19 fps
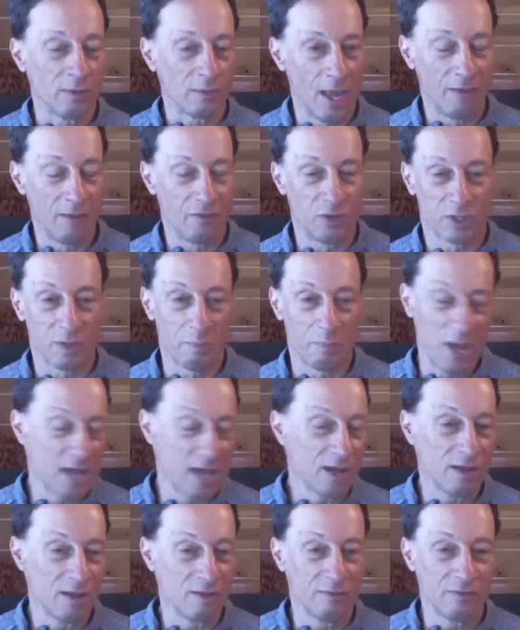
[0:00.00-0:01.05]
And if you're
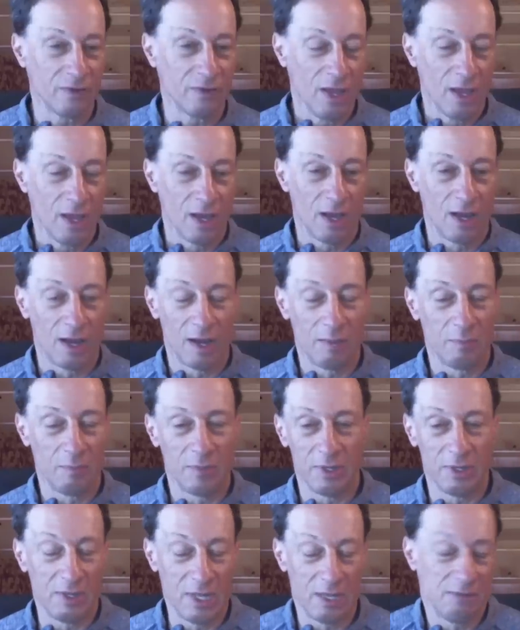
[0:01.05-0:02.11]
competitive,
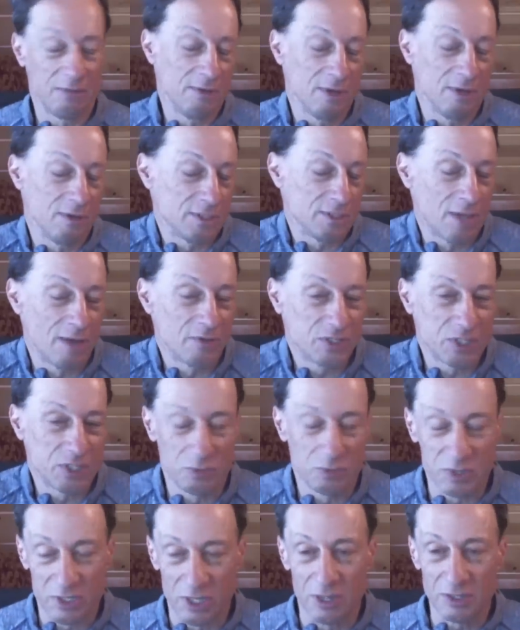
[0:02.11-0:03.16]
then, you know, it's obviously
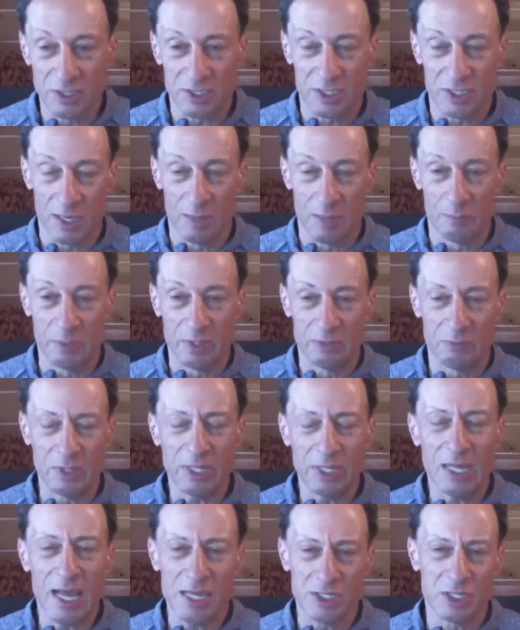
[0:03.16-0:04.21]
results, but
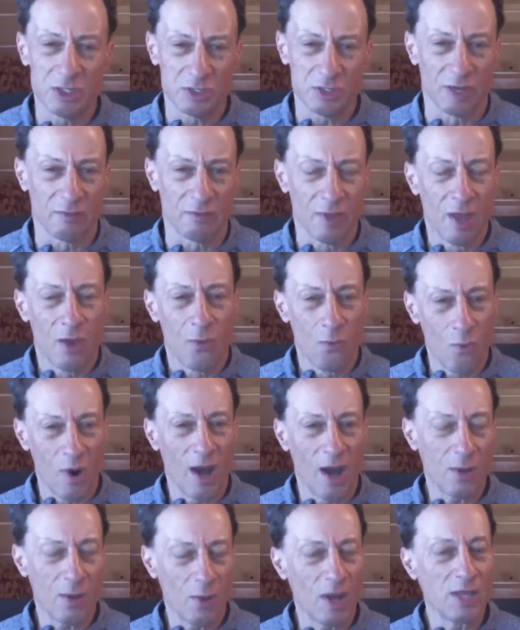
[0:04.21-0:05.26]
really asking yourself,
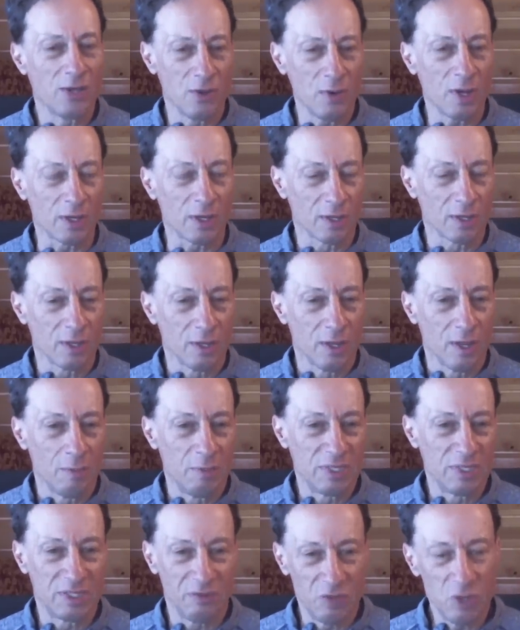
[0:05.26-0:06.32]
why do I do it?
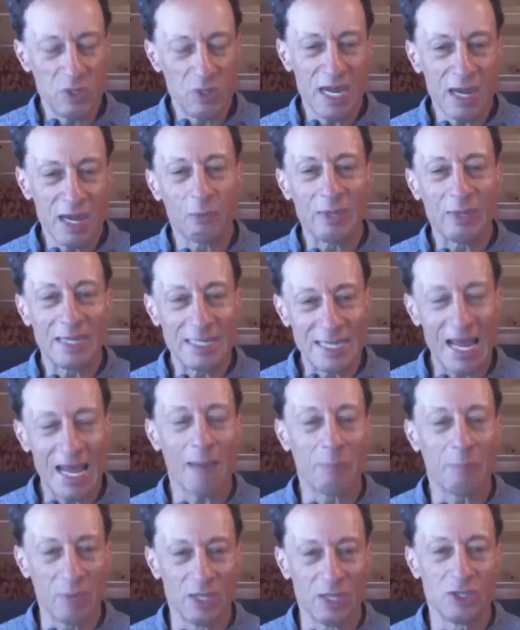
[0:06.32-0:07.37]
Because if you can't really
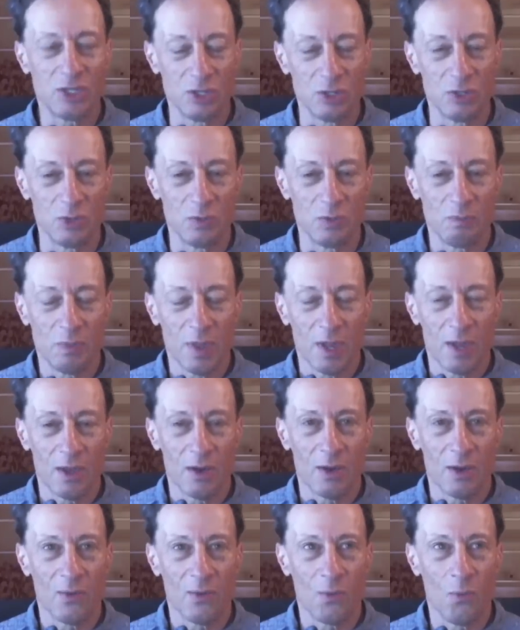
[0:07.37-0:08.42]
tap into
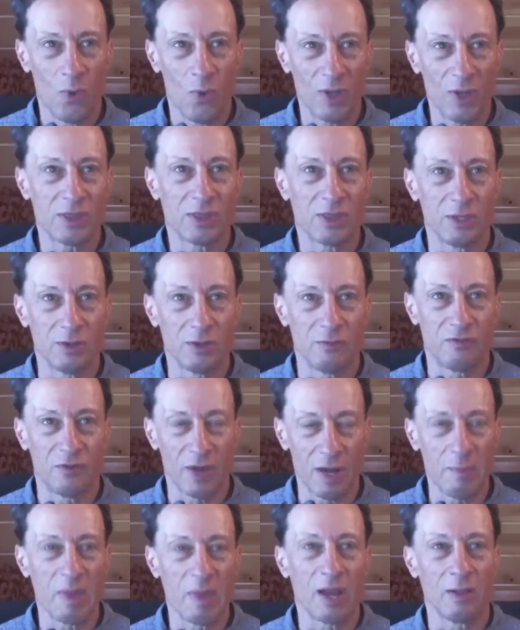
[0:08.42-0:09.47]
what the
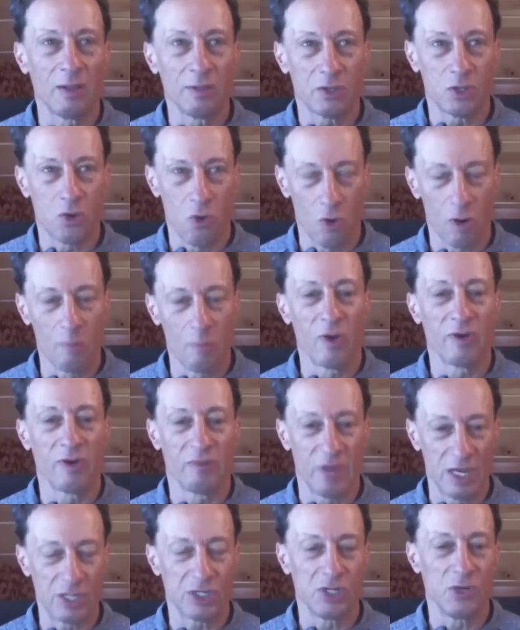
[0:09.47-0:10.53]
fundamental core
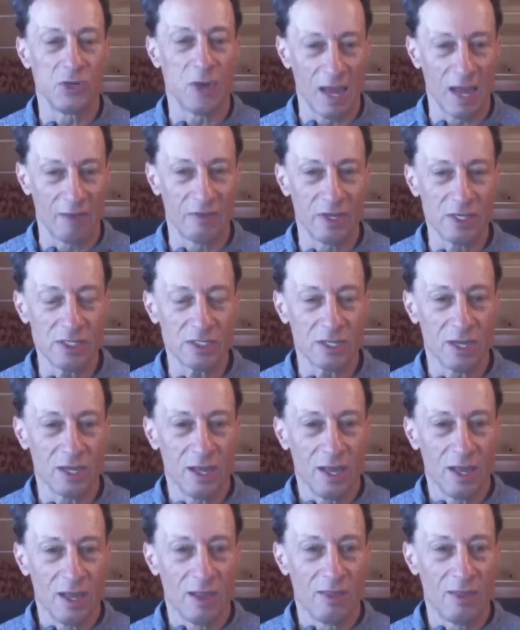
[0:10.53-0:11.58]
motivation you have is,
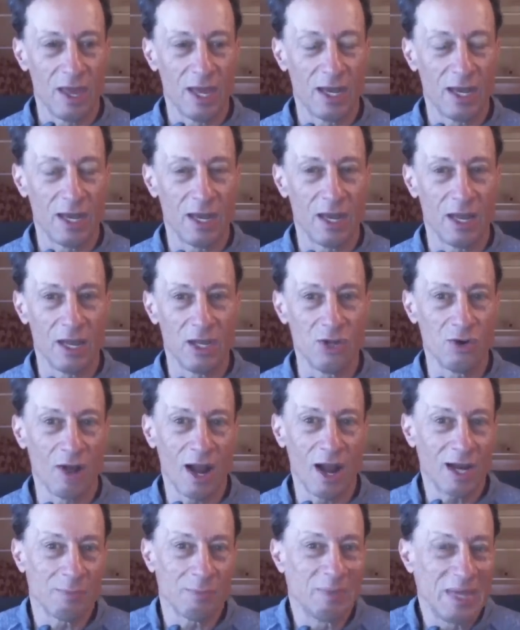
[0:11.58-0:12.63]
then you're
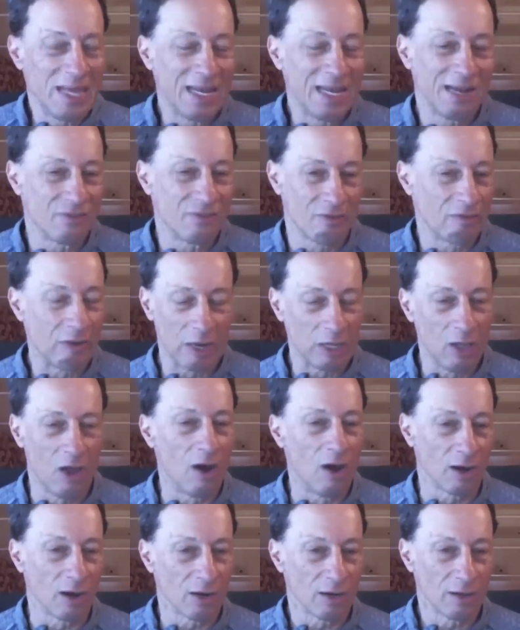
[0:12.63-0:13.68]
not going to be in it for very
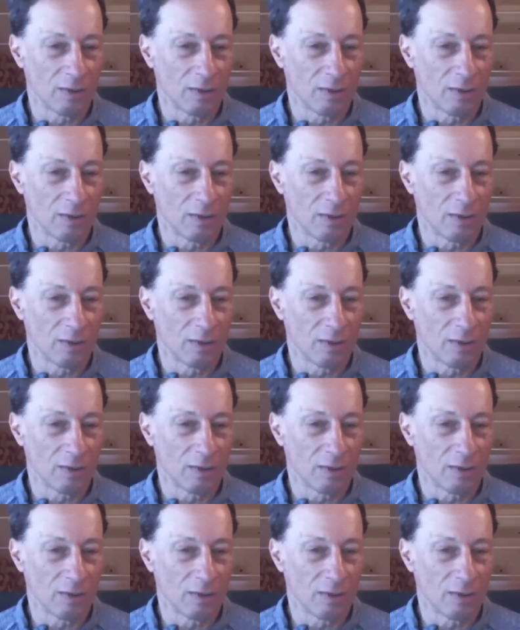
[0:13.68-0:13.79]
long.